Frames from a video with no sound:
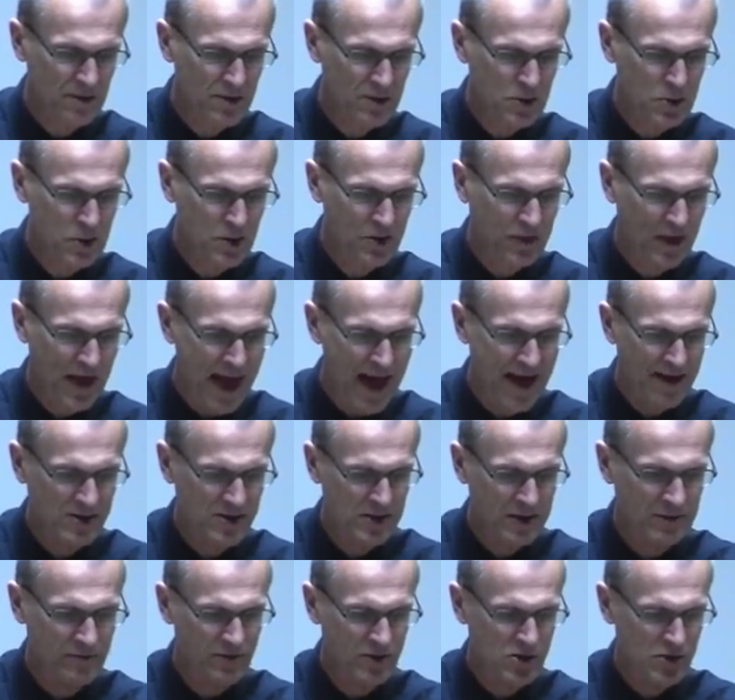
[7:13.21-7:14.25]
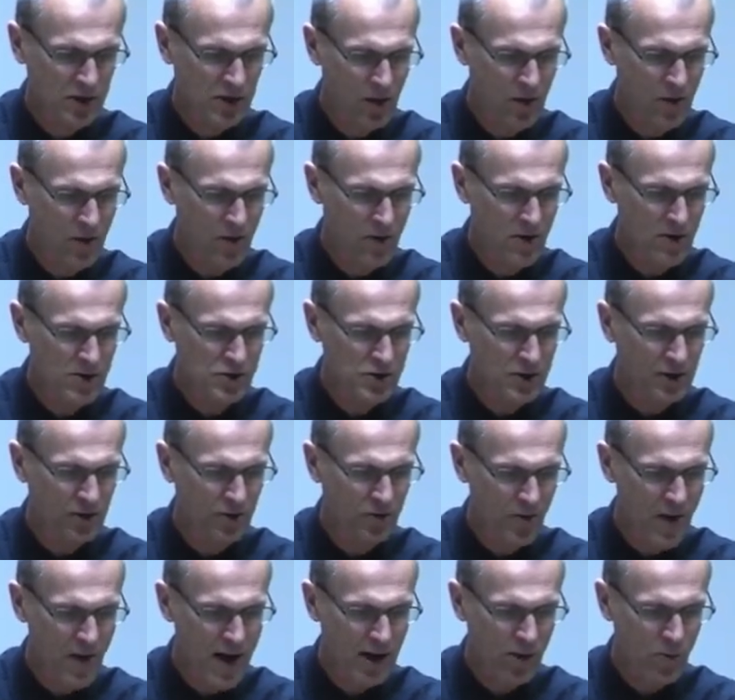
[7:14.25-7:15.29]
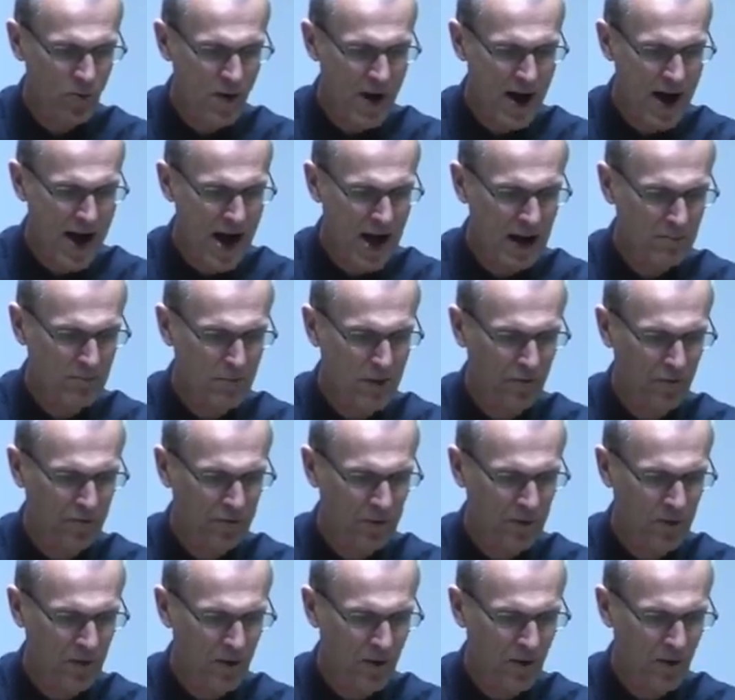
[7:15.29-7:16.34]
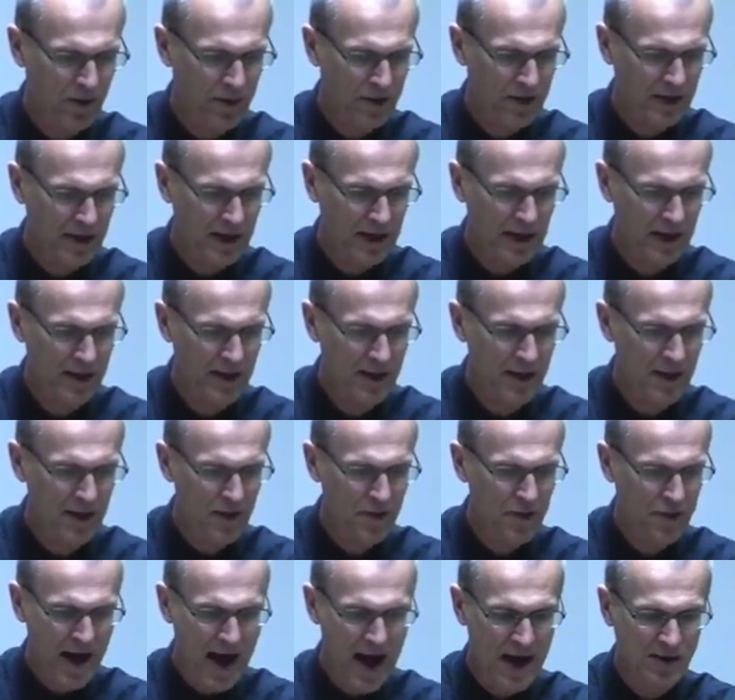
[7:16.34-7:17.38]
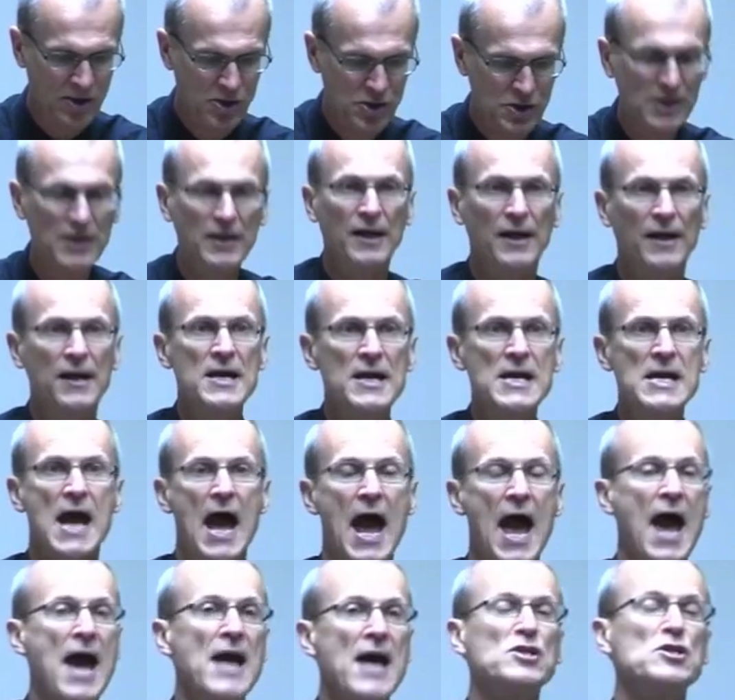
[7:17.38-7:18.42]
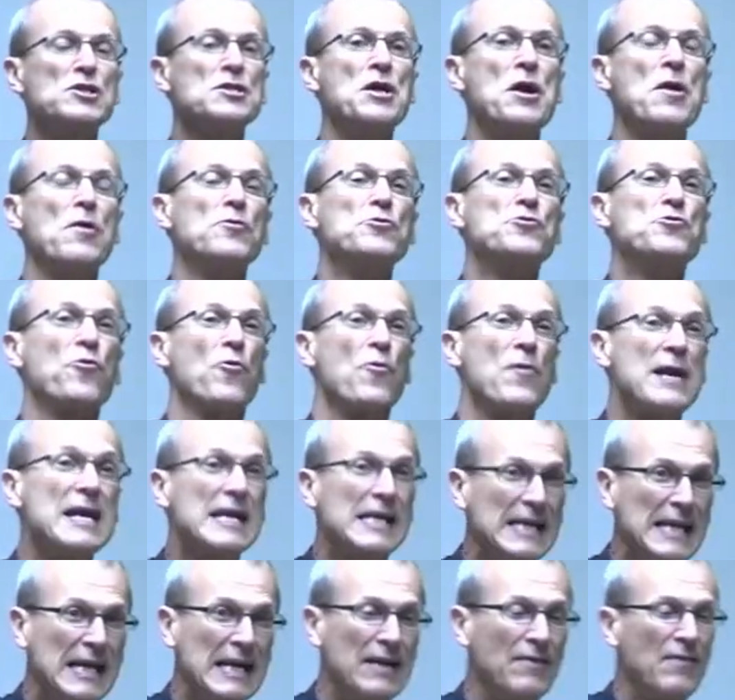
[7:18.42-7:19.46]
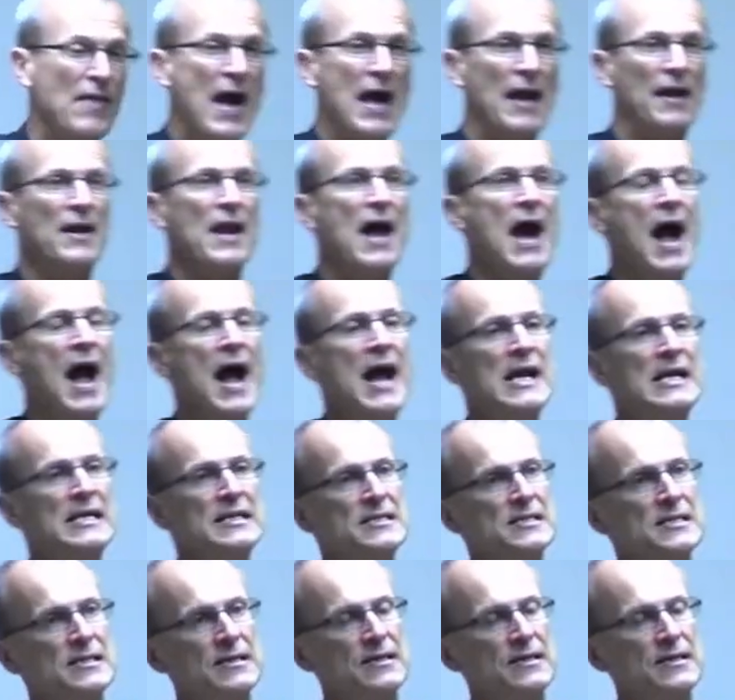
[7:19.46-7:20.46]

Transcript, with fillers: Two thousand was lords and drank wine before the thousand. And as they're drinking that night,